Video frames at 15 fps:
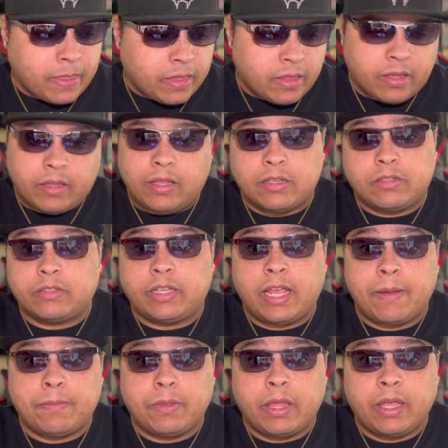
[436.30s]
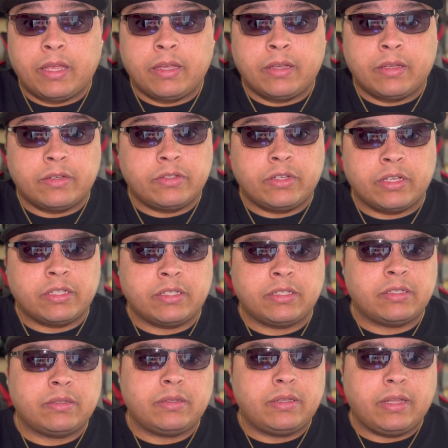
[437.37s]
It does the same thing. It's
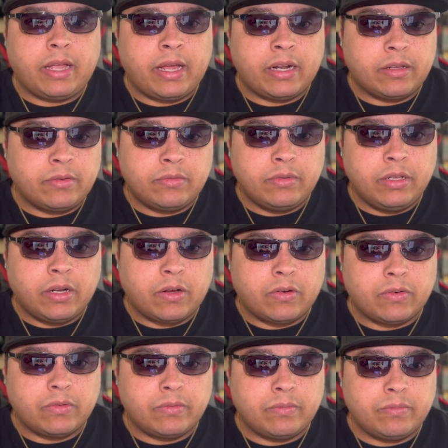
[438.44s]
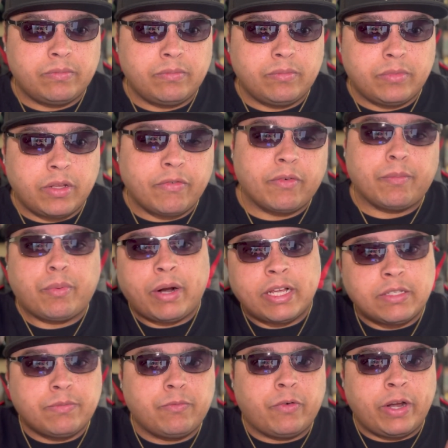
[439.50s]
just at different
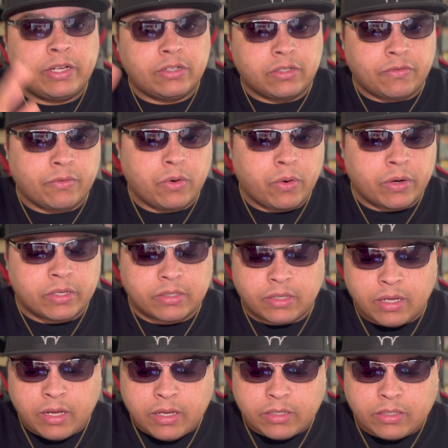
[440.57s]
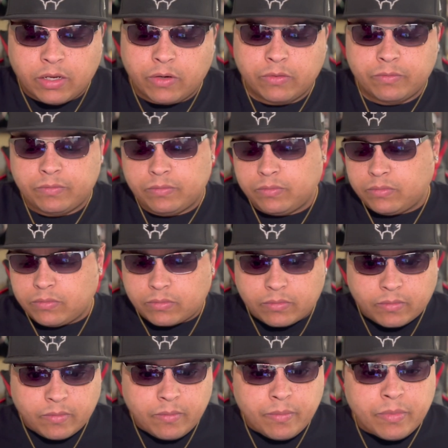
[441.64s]
price ranges, of course. So
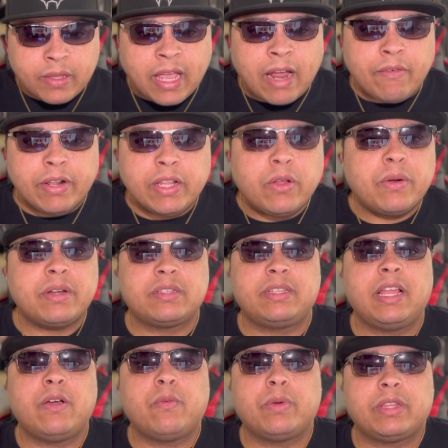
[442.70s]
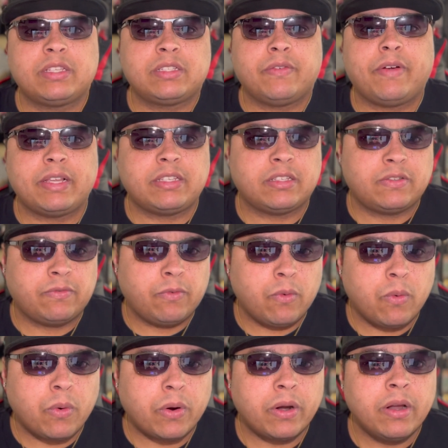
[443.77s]
I really don't understand what this device is
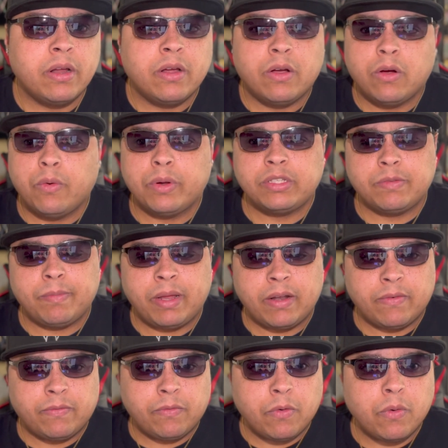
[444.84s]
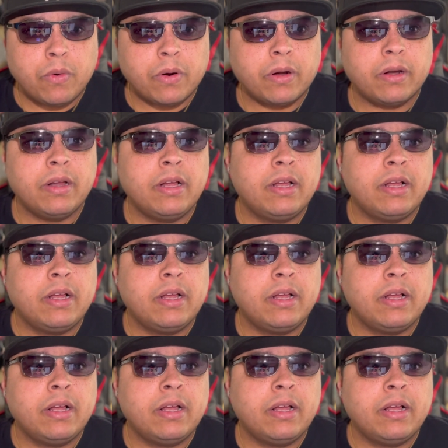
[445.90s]
for, who it's meant for.